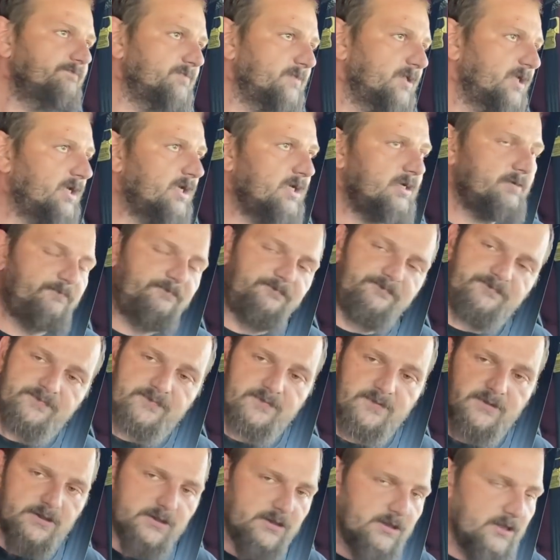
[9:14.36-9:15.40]
if,
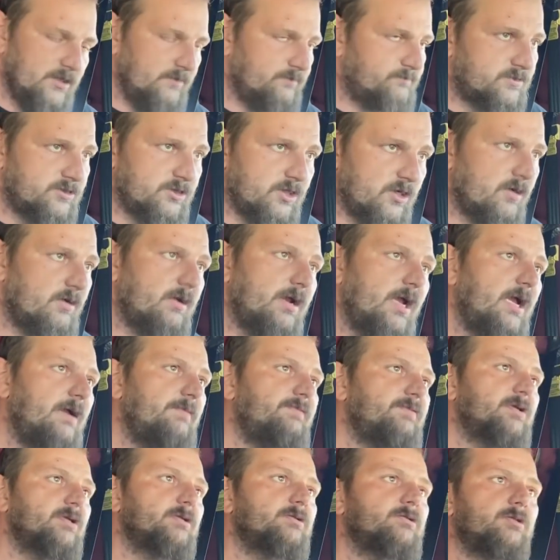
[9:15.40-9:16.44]
if you're
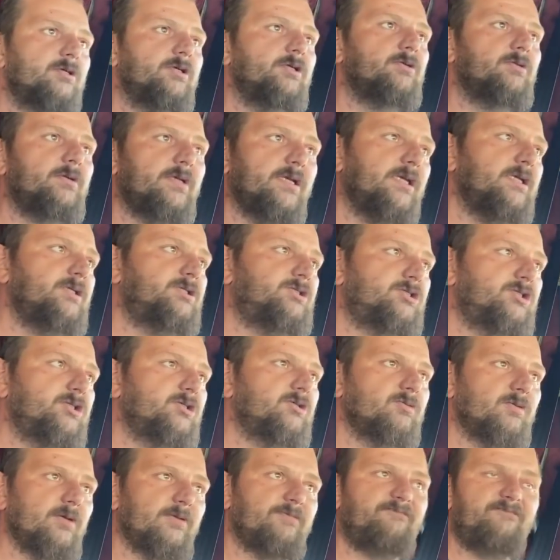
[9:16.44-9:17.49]
having a little issue
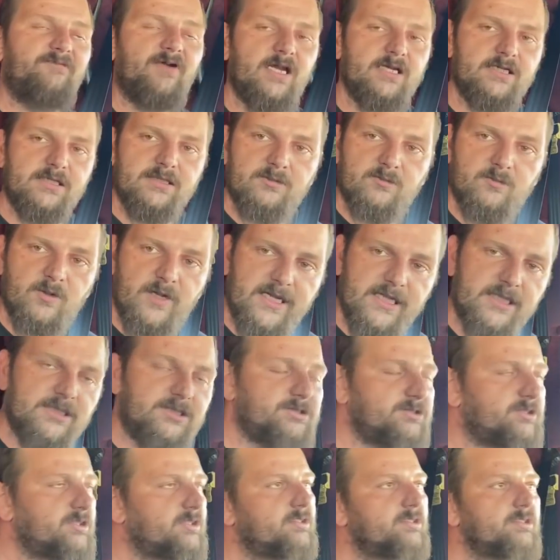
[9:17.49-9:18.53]
with finding weights,
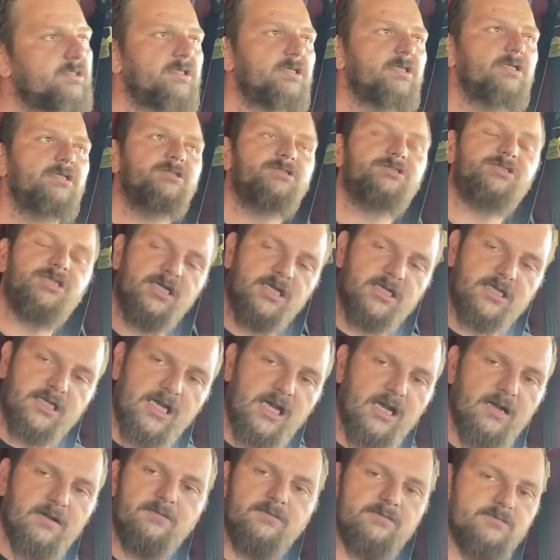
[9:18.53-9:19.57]
check
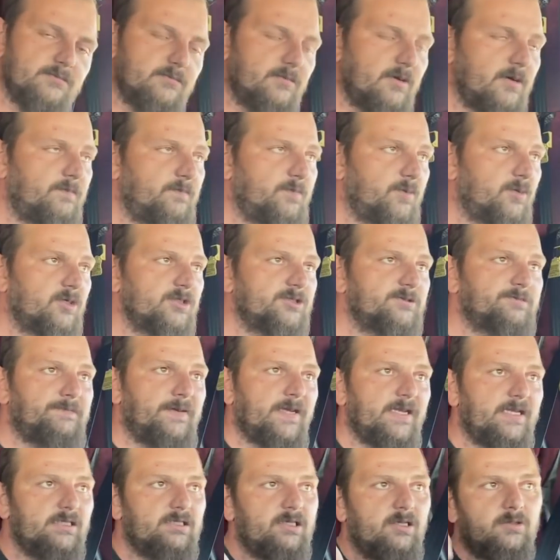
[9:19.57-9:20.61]
out my boy's
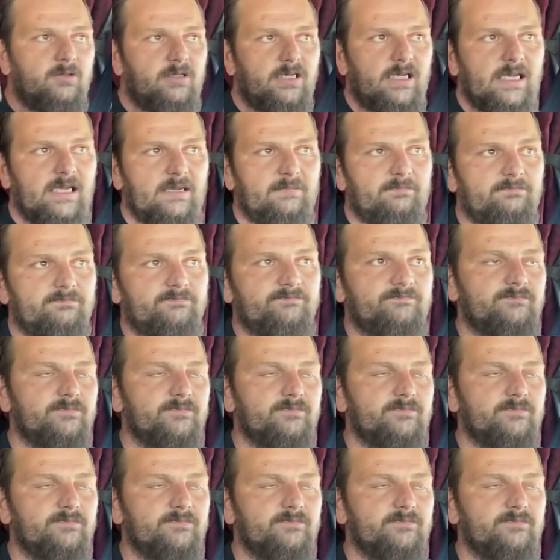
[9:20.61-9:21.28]
payload app.